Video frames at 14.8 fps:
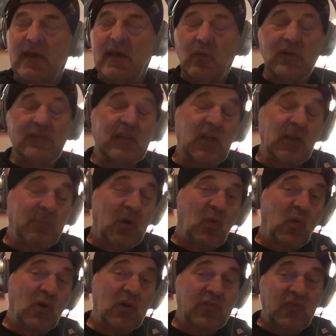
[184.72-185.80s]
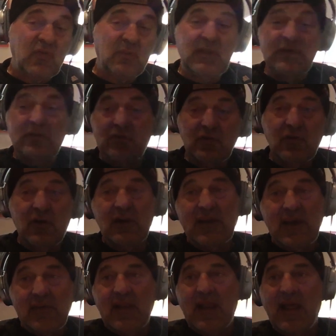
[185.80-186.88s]
it was a lot more work for me to do all
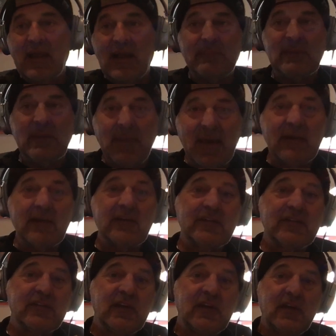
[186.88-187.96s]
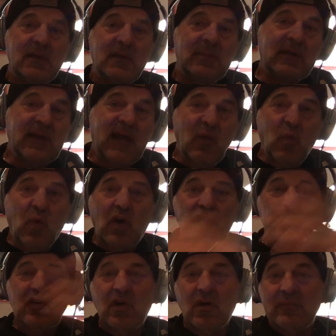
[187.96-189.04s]
that and hang up the banners. But I
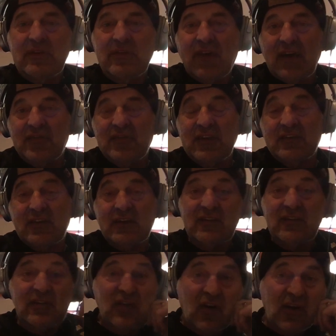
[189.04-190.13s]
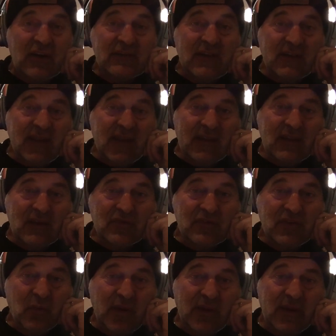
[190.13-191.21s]
walked home with $500-600 at the end of
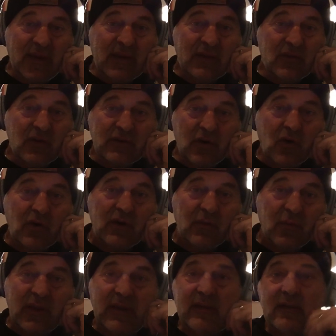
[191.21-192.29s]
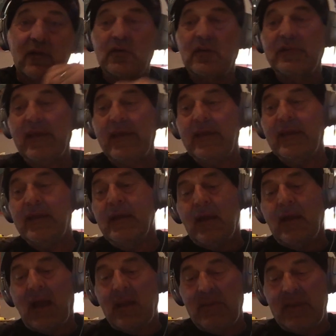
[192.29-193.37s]
the weekend, or the week or the day.
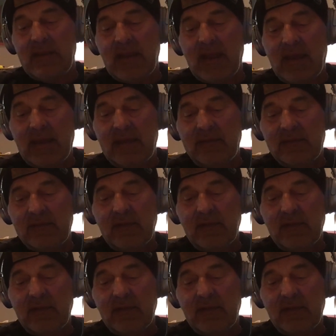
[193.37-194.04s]
I mean, and